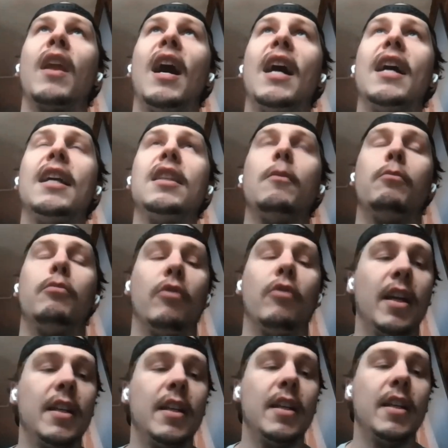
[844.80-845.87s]
I think the
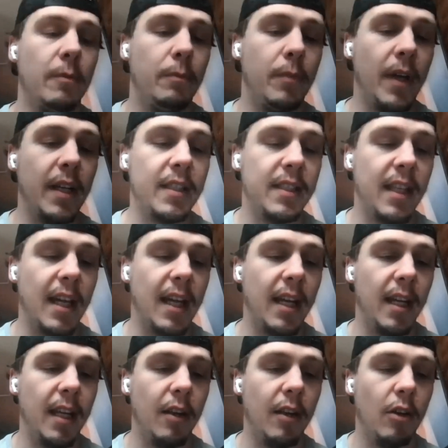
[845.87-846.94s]
brands that are the best at
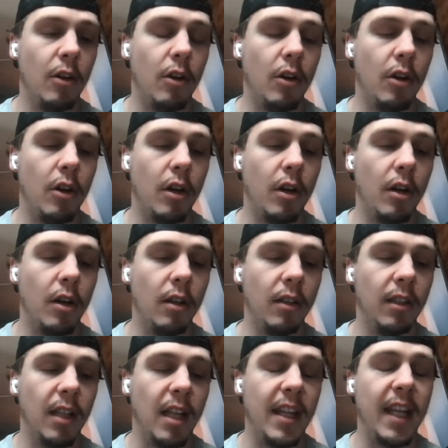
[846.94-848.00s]
it are,
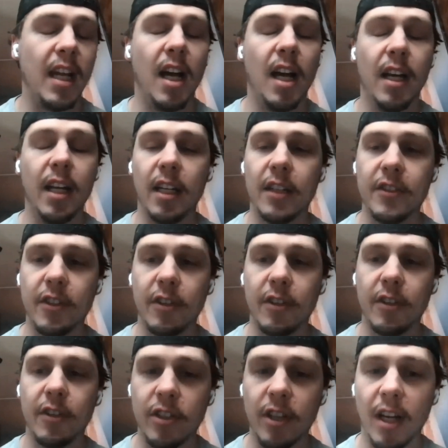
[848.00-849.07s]
I think Honey does a
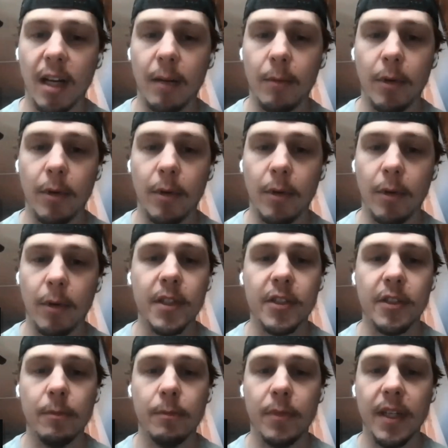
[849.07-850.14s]
great job. Honey and
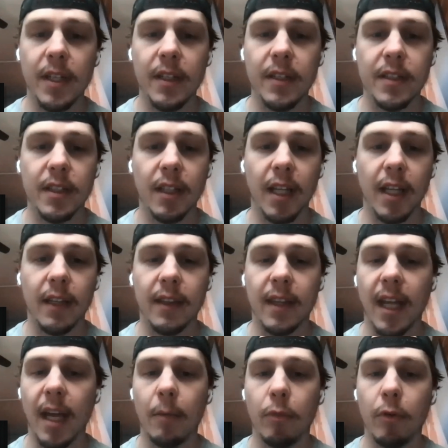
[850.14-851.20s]
Mr. Beast, like
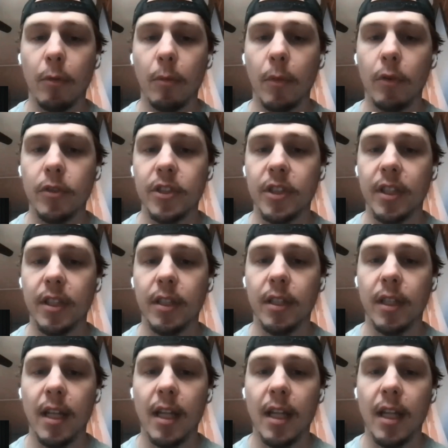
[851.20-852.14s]
that promotion.